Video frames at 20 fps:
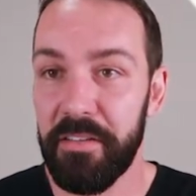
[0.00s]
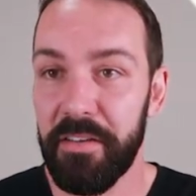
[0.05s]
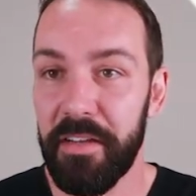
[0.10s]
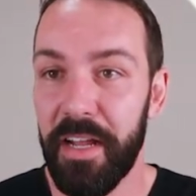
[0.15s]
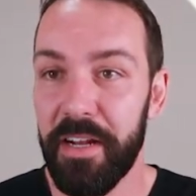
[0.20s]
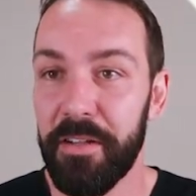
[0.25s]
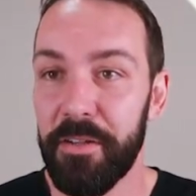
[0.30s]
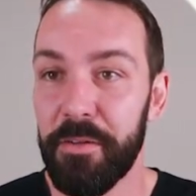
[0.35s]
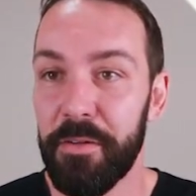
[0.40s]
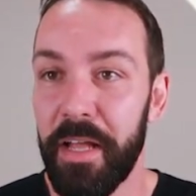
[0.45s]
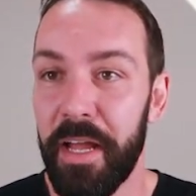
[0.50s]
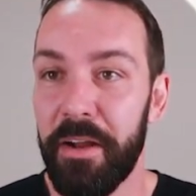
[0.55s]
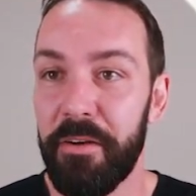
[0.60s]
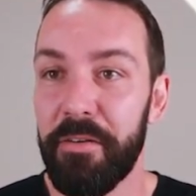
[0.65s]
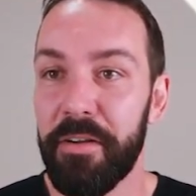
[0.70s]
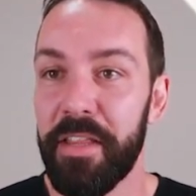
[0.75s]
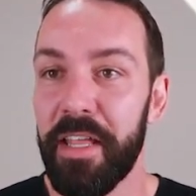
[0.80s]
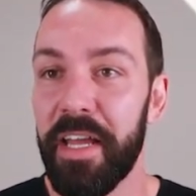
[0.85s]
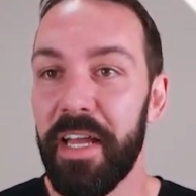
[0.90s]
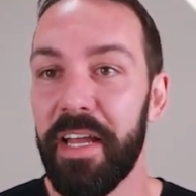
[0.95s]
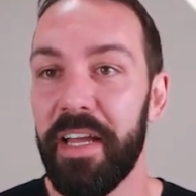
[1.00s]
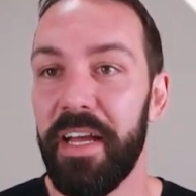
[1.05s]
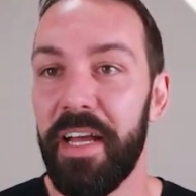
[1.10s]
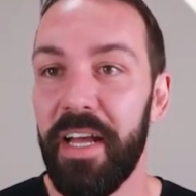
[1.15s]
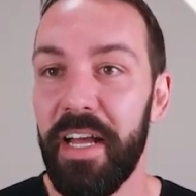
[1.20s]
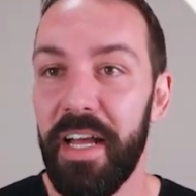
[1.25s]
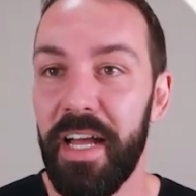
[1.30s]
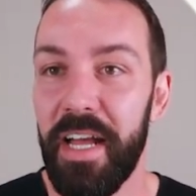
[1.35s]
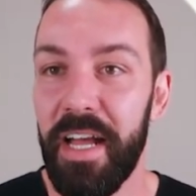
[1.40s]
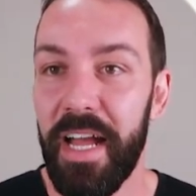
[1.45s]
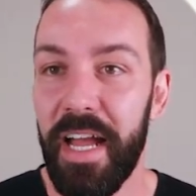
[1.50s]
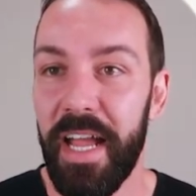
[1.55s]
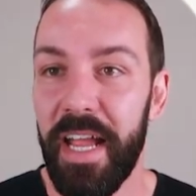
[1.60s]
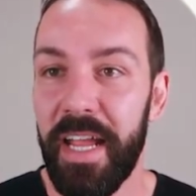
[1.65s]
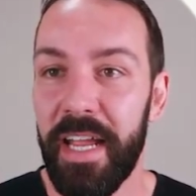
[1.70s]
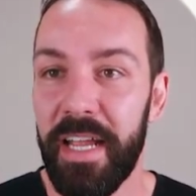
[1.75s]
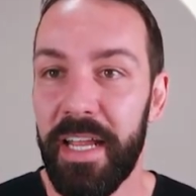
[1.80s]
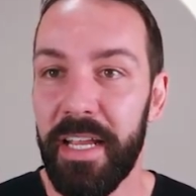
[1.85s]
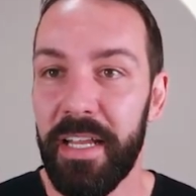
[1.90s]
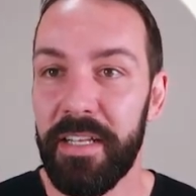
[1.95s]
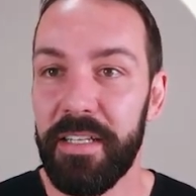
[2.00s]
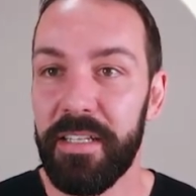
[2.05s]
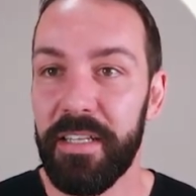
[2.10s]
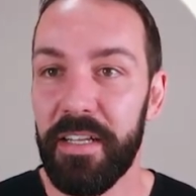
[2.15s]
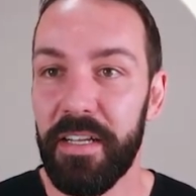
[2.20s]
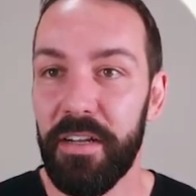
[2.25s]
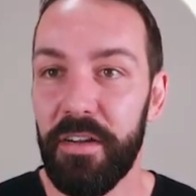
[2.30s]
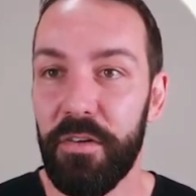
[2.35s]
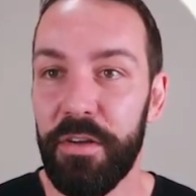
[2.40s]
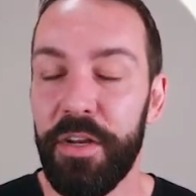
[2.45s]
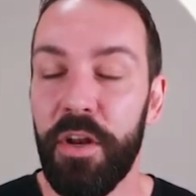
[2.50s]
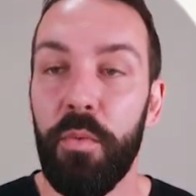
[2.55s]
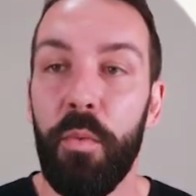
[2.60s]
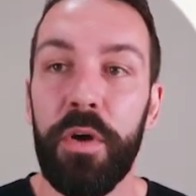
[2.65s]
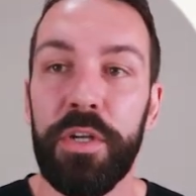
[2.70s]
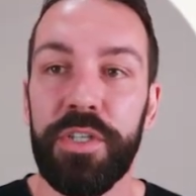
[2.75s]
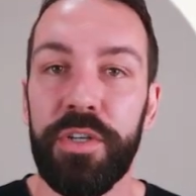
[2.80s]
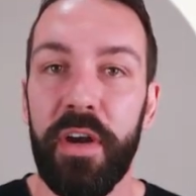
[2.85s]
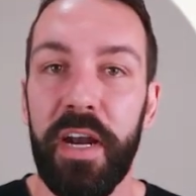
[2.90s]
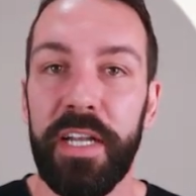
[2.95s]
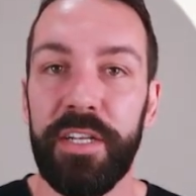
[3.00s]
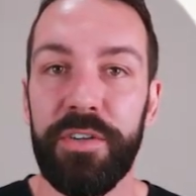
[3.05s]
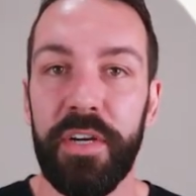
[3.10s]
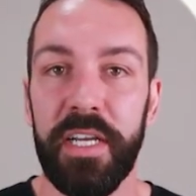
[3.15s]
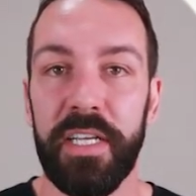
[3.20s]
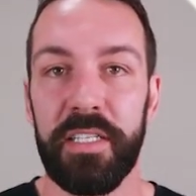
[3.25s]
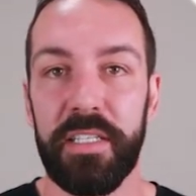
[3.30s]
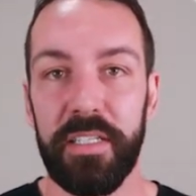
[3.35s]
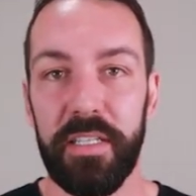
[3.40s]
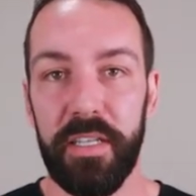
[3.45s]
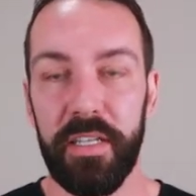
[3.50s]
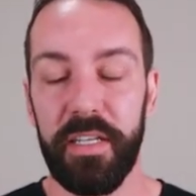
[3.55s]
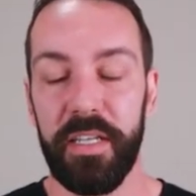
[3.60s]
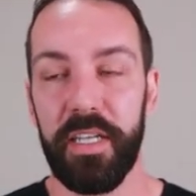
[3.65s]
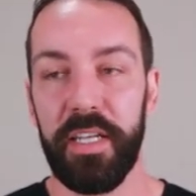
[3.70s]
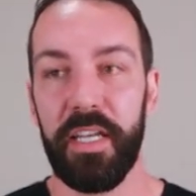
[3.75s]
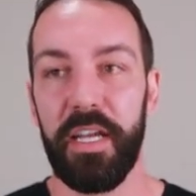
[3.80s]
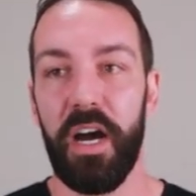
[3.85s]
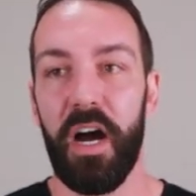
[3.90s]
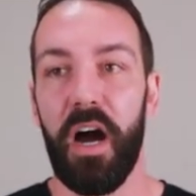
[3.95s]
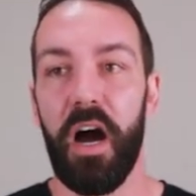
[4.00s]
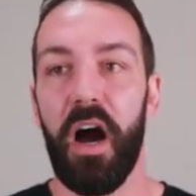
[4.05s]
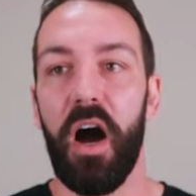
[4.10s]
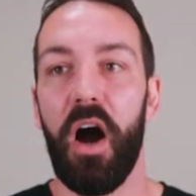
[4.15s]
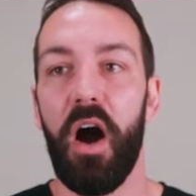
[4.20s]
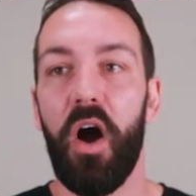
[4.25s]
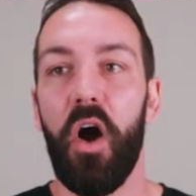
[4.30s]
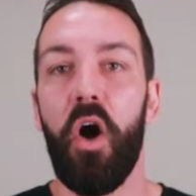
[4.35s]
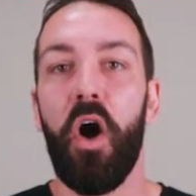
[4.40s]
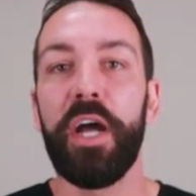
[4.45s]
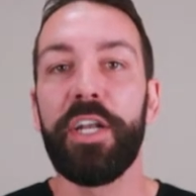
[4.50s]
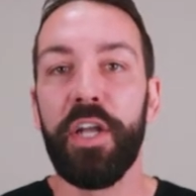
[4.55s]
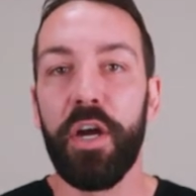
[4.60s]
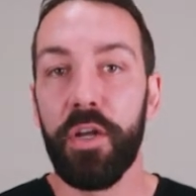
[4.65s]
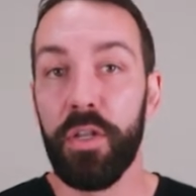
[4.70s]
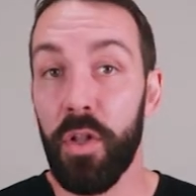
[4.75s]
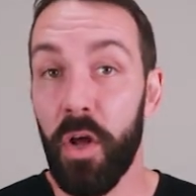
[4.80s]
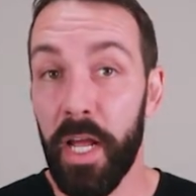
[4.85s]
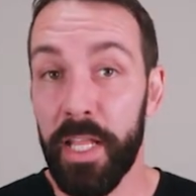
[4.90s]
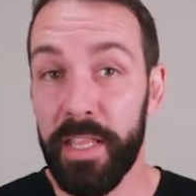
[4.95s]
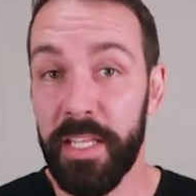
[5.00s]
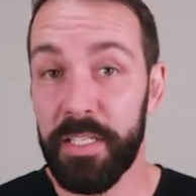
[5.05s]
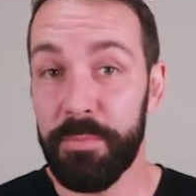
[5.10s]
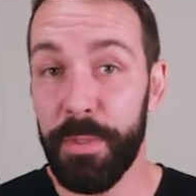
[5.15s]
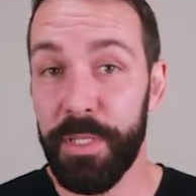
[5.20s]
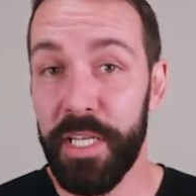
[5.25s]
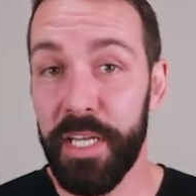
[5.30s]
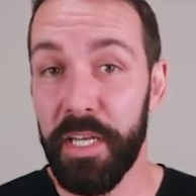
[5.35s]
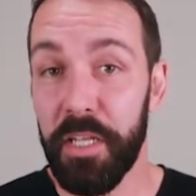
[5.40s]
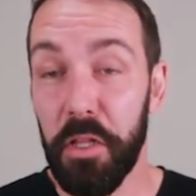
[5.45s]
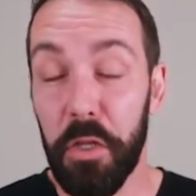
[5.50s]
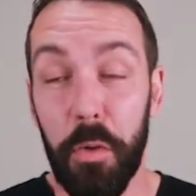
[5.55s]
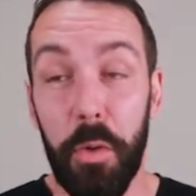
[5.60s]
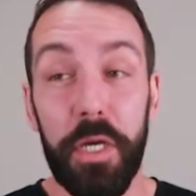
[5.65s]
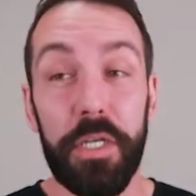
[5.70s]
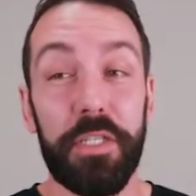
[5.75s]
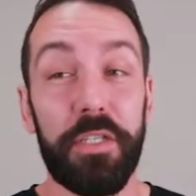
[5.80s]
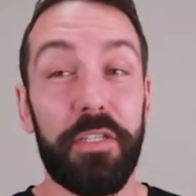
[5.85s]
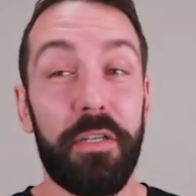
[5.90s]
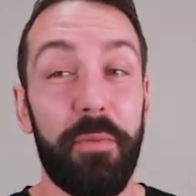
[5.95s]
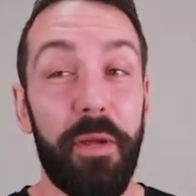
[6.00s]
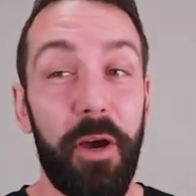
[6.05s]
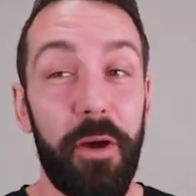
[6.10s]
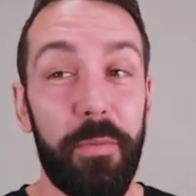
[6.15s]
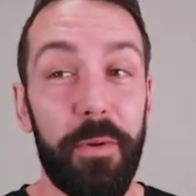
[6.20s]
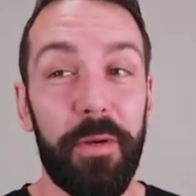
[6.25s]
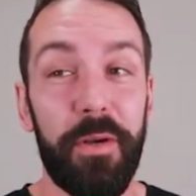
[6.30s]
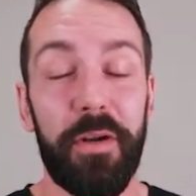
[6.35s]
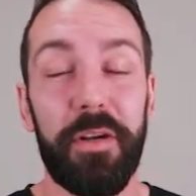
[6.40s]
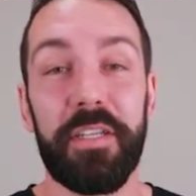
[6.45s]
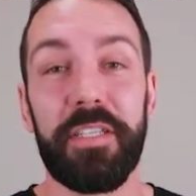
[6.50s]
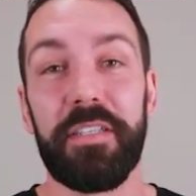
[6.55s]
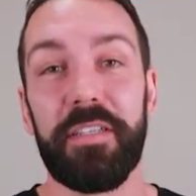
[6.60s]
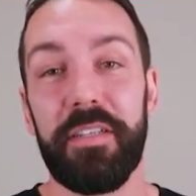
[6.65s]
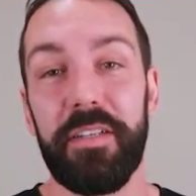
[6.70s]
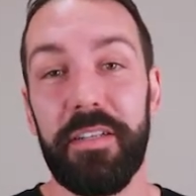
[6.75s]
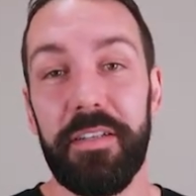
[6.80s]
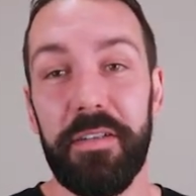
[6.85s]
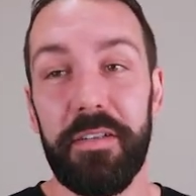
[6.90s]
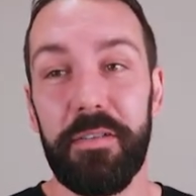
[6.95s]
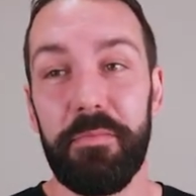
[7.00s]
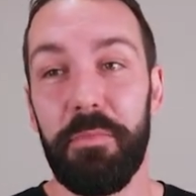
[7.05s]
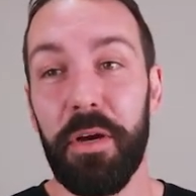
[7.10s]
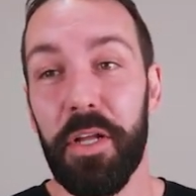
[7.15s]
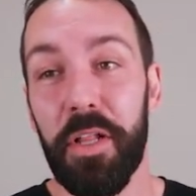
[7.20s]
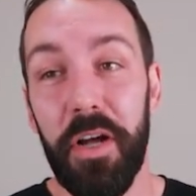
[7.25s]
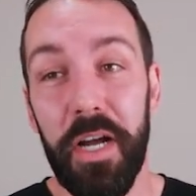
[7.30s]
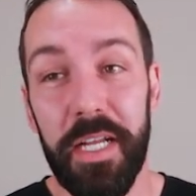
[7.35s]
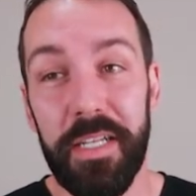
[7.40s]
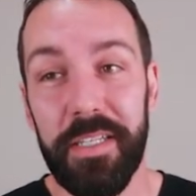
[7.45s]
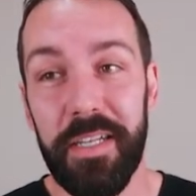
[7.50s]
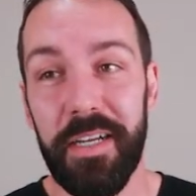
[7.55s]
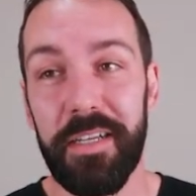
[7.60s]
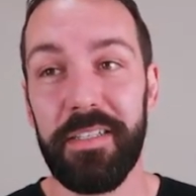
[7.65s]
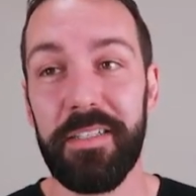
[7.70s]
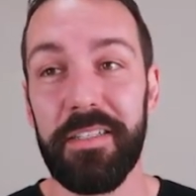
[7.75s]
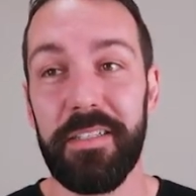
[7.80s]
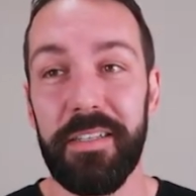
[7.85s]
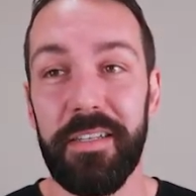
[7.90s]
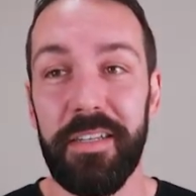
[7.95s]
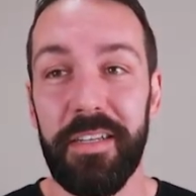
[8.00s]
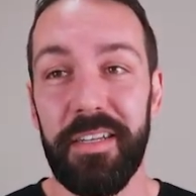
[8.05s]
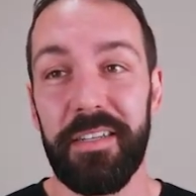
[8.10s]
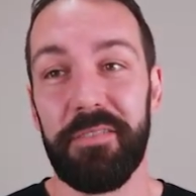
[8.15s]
Had a little error there. And, what's your address? I don't like this particular question, to be open and honest. My client does.